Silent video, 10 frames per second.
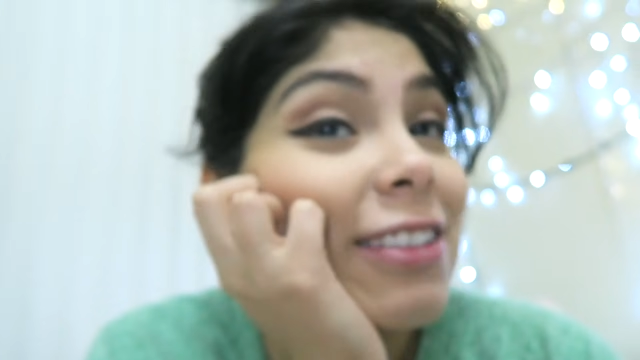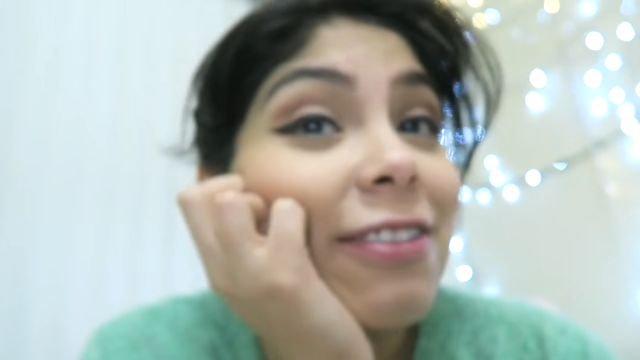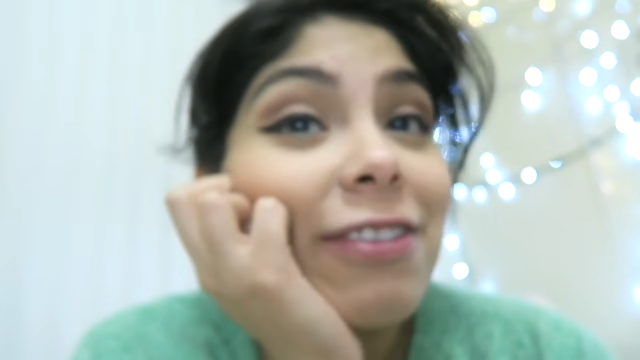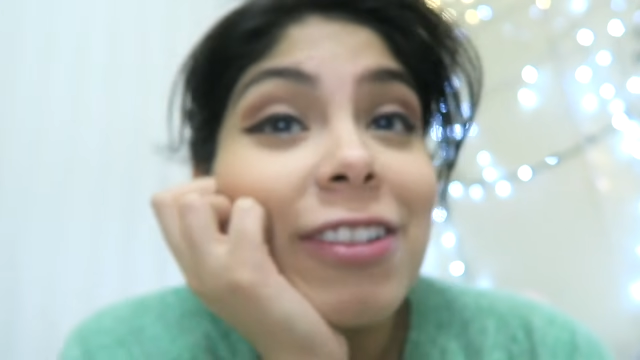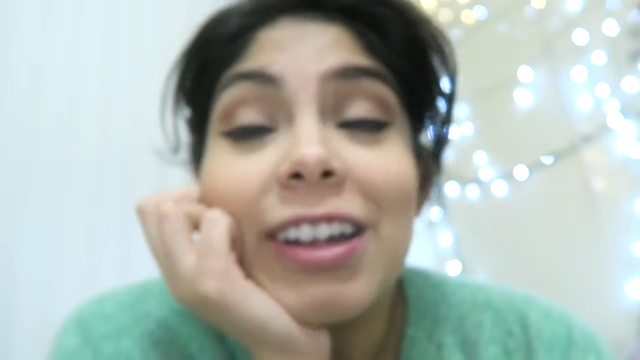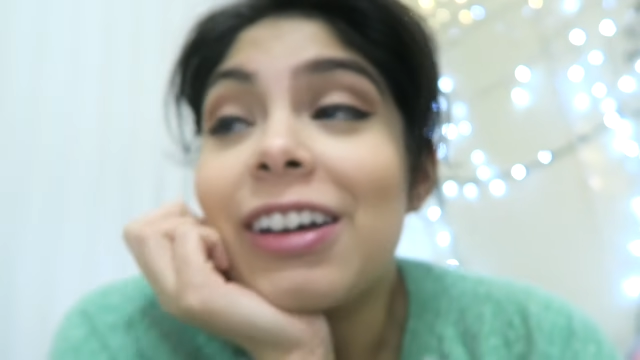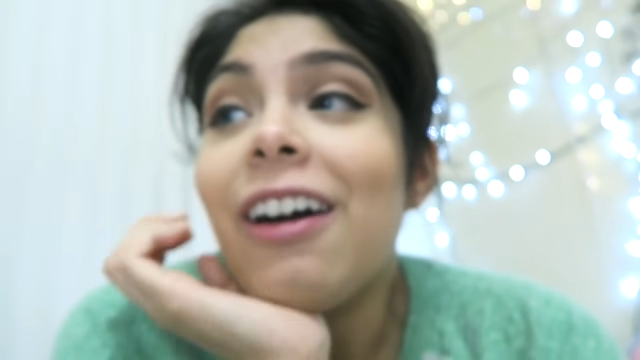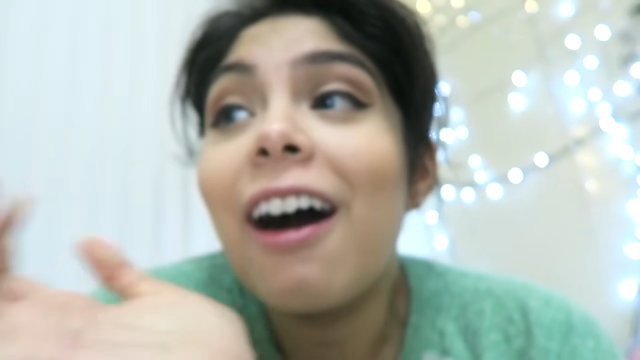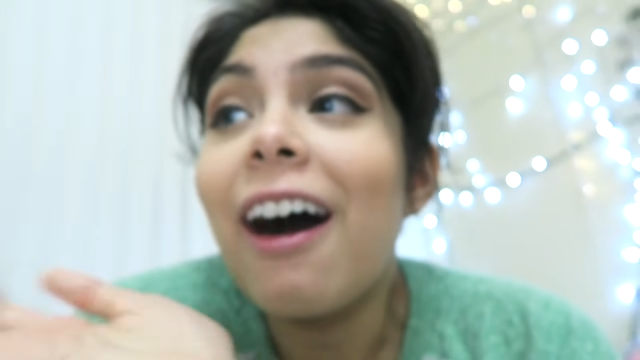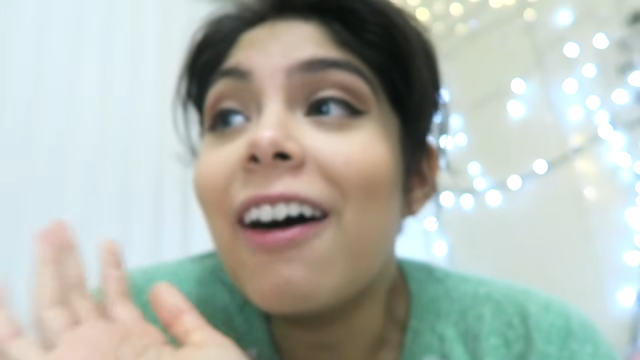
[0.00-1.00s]
didn't feel like
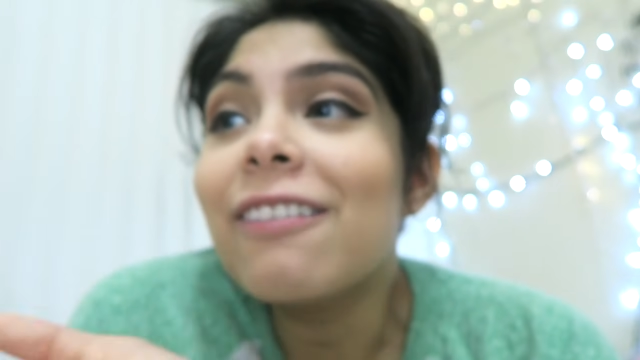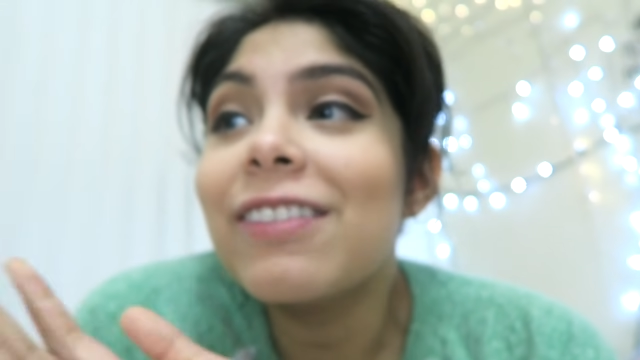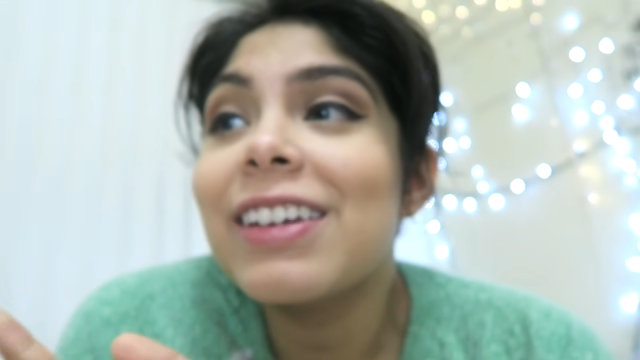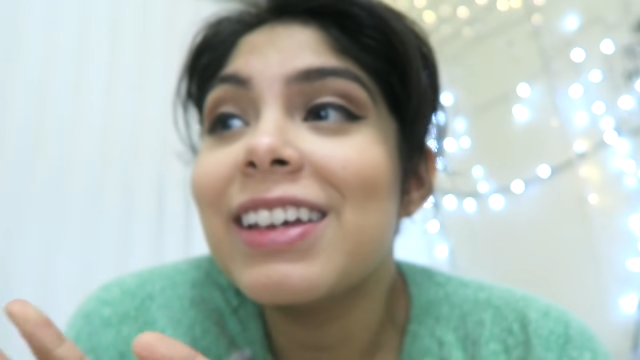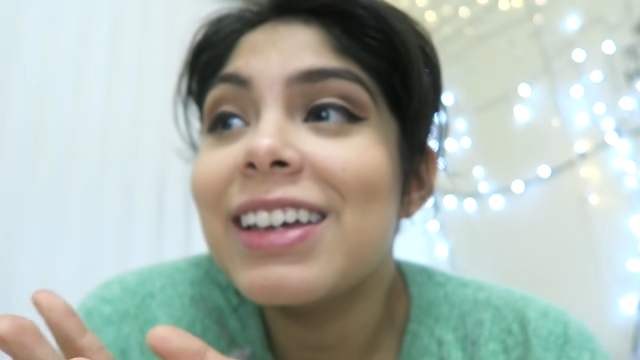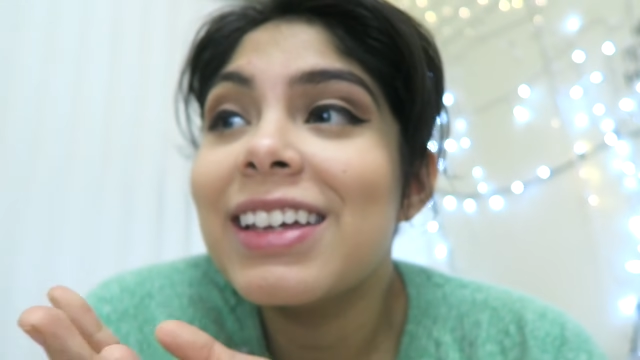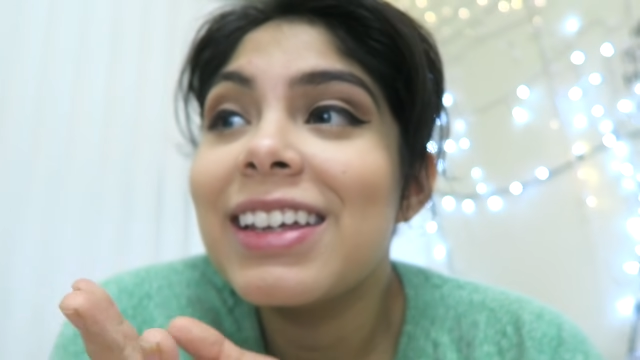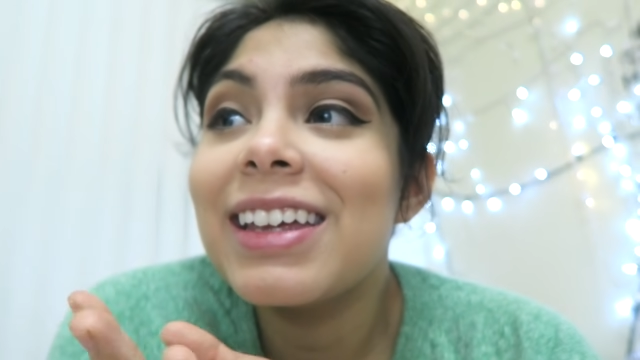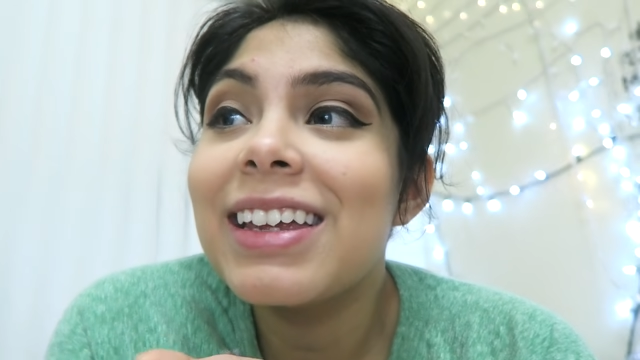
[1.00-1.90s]
confident